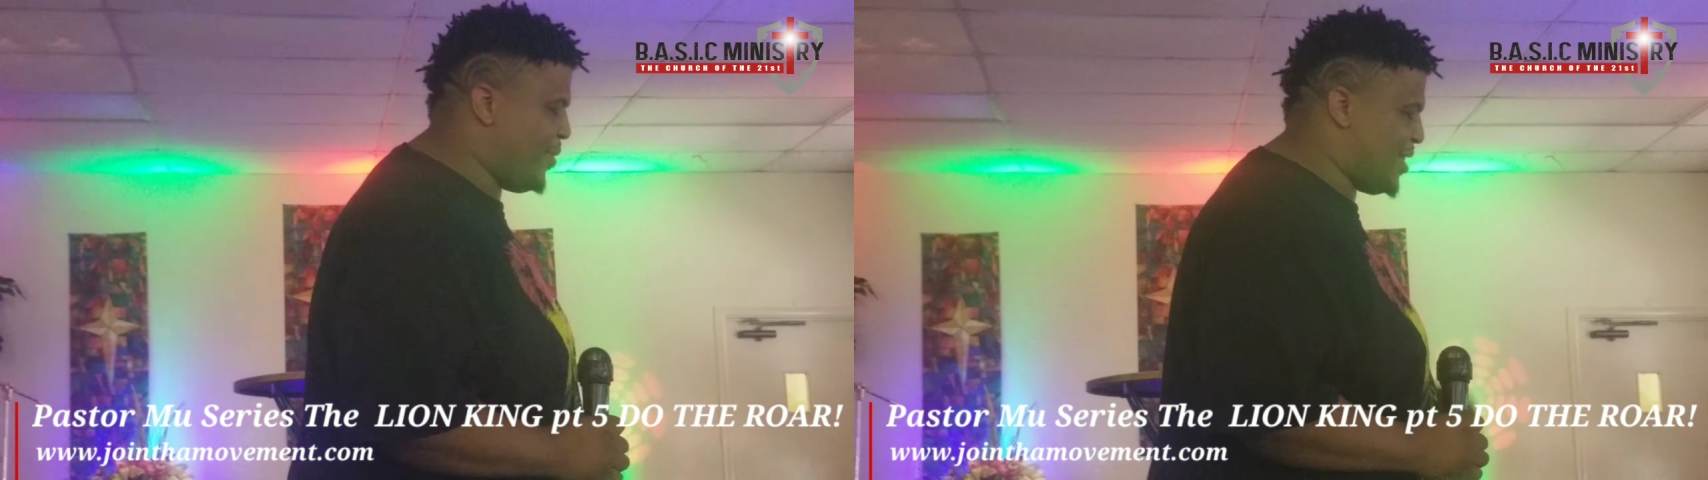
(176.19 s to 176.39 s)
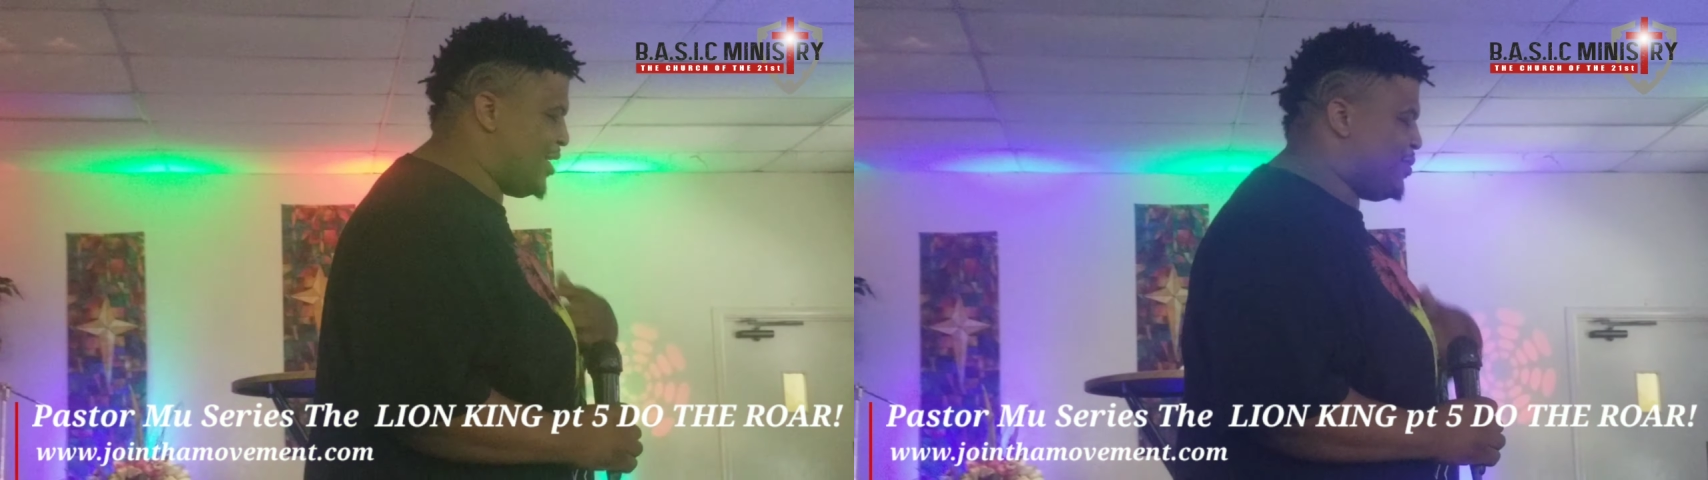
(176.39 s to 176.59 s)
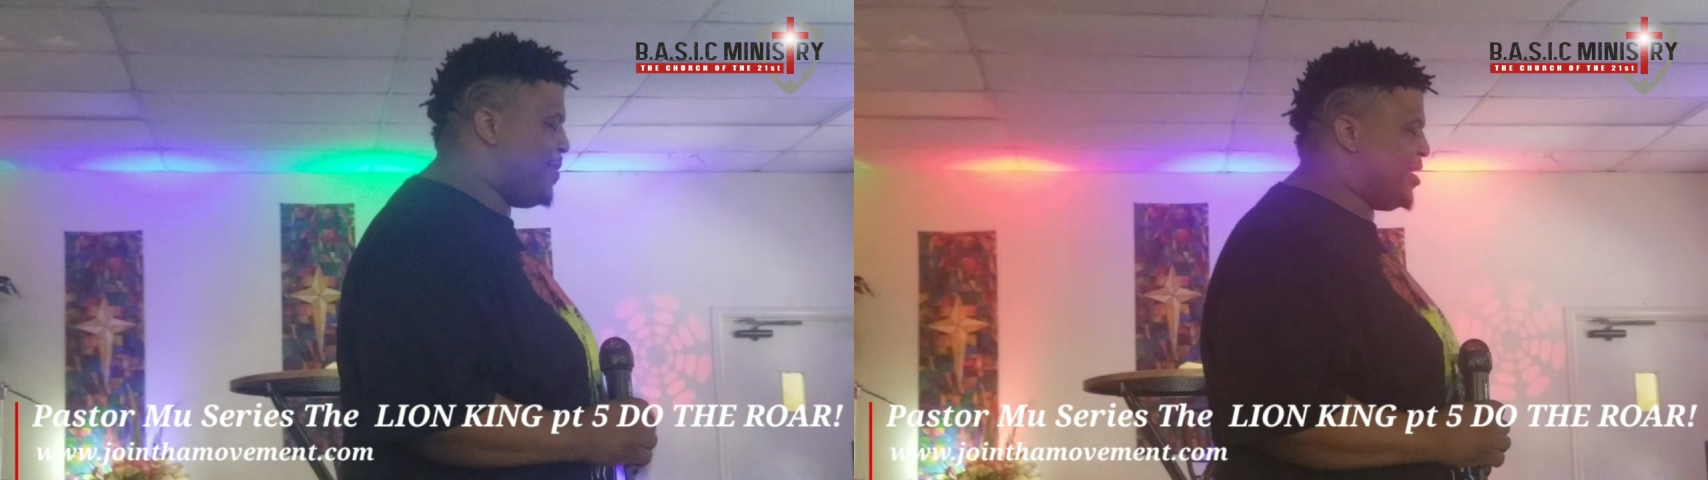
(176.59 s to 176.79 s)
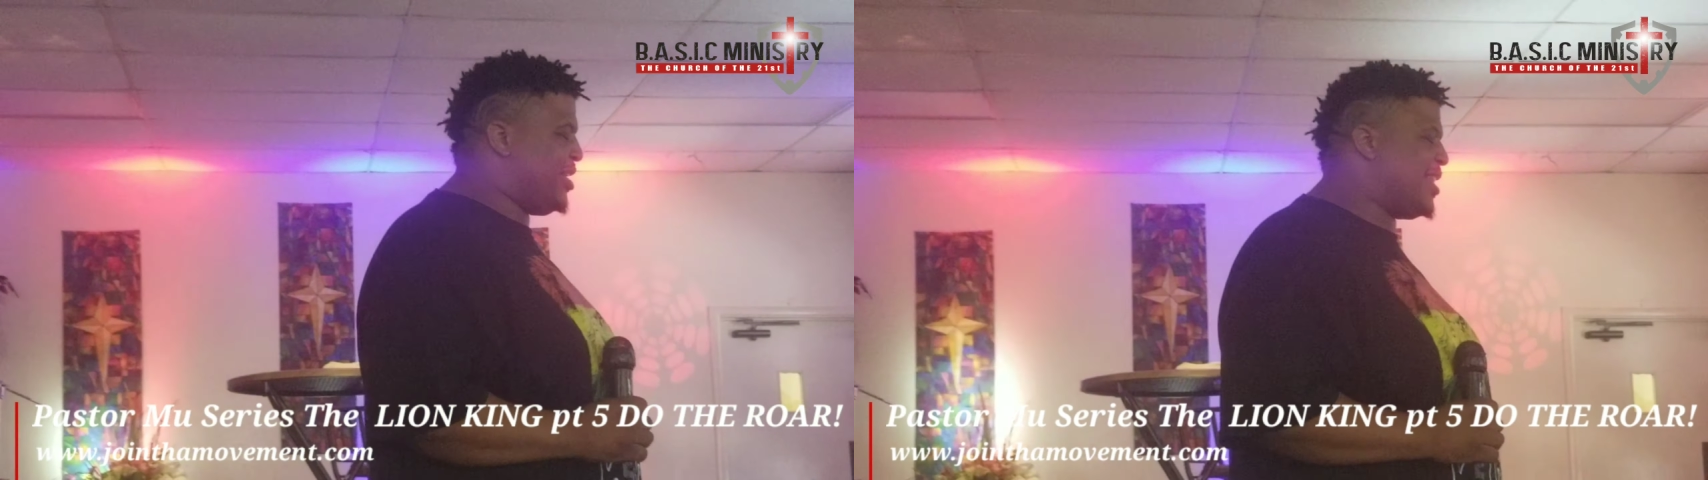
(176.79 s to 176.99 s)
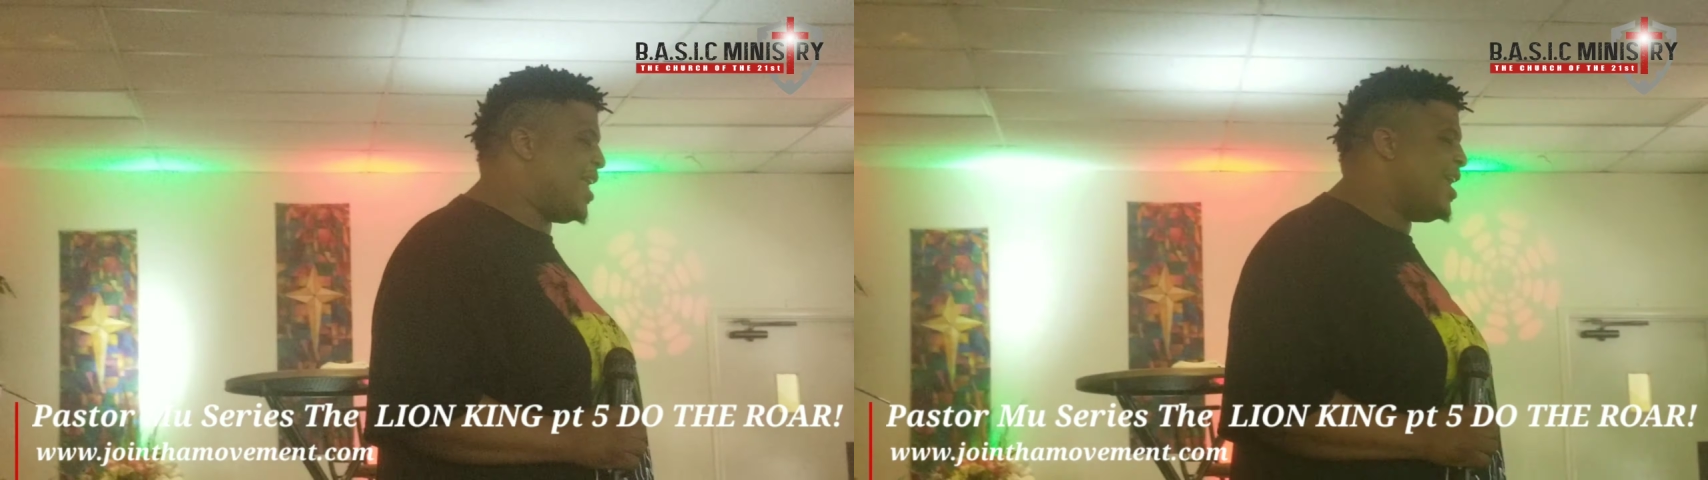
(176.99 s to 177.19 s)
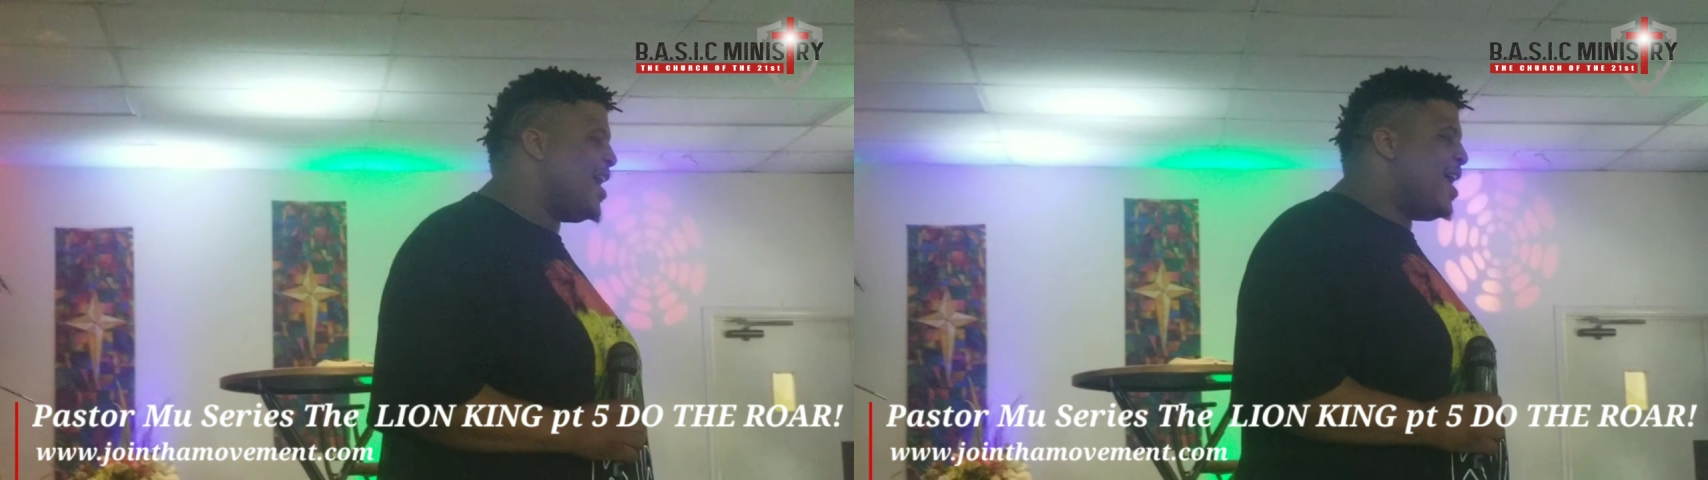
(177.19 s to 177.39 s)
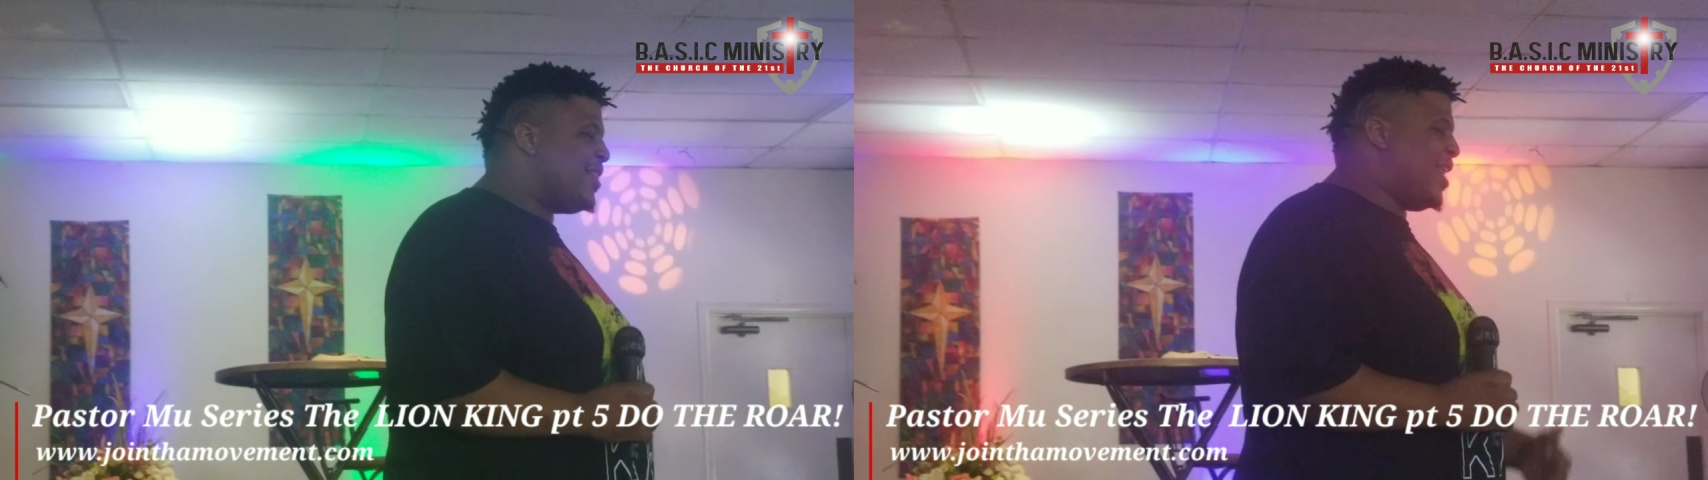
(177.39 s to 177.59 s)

Yeah, yeah. Mm.